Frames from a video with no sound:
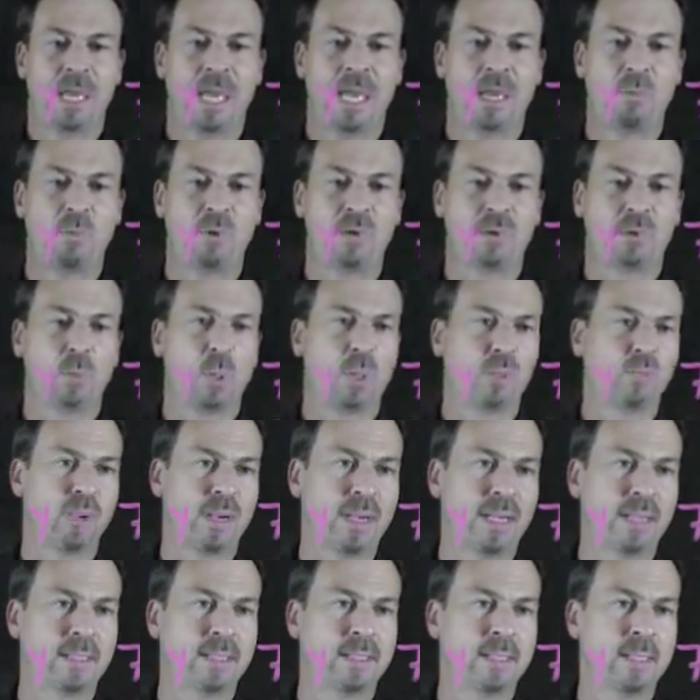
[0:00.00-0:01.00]
And what
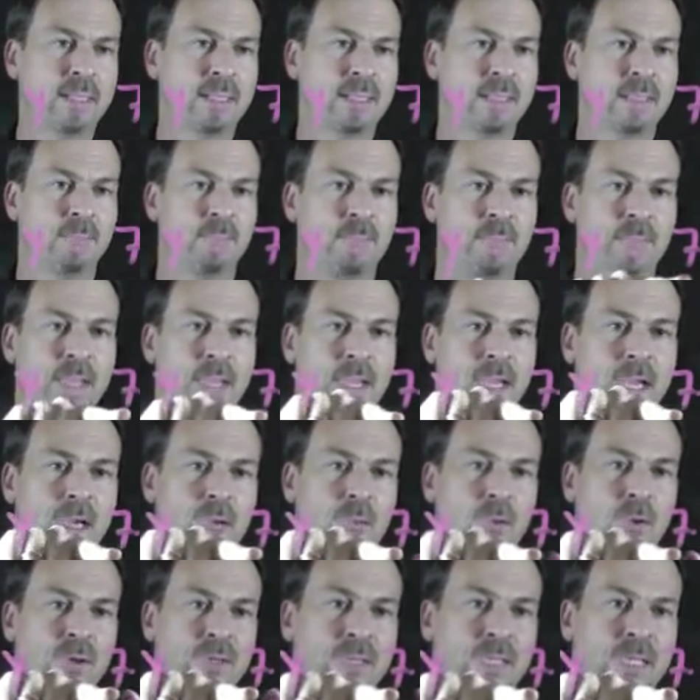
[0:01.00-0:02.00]
quadratic is this?
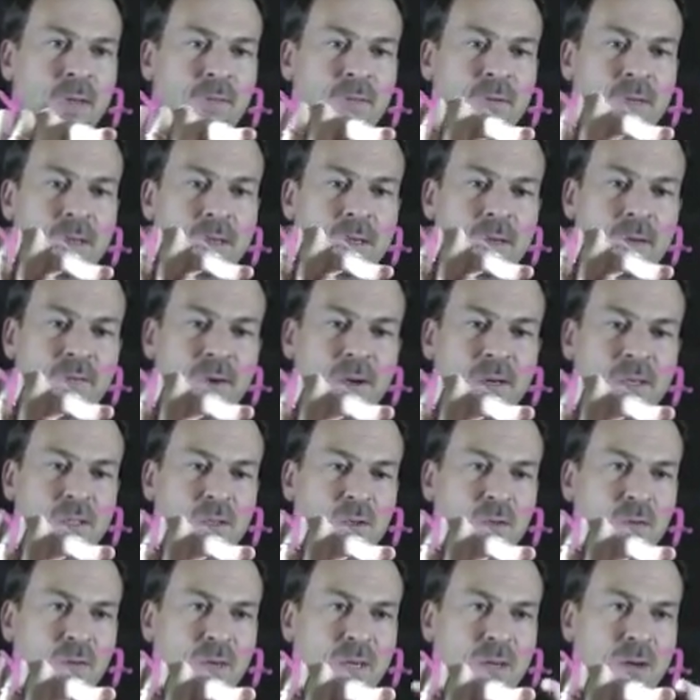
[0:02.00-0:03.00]
Well, 7, if I
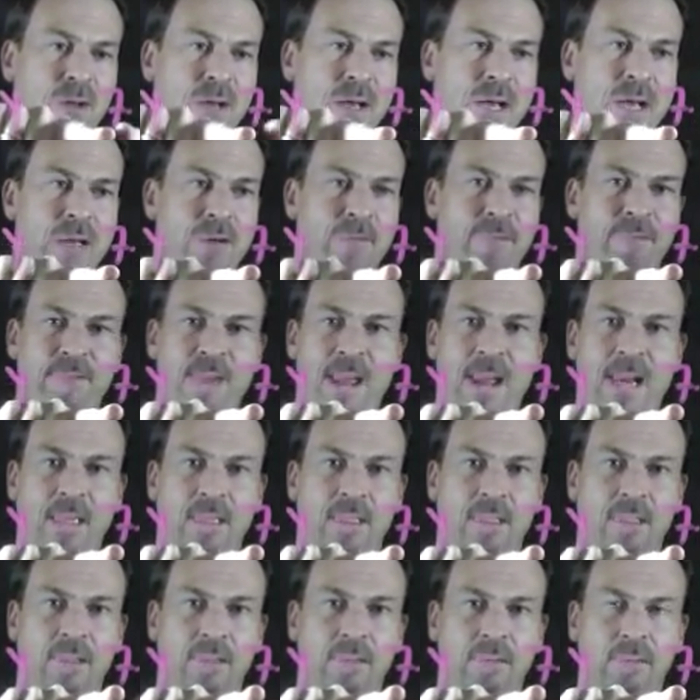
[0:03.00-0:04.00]
sort of,
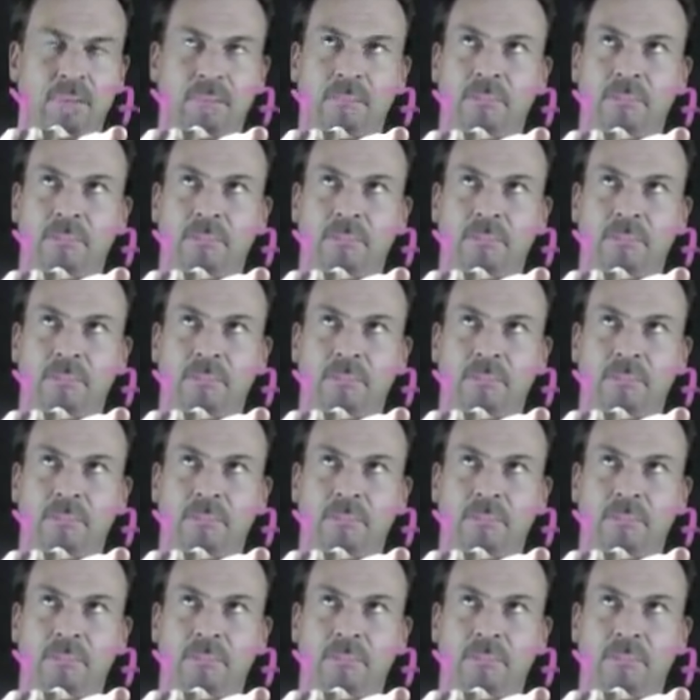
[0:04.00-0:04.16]
unfactor,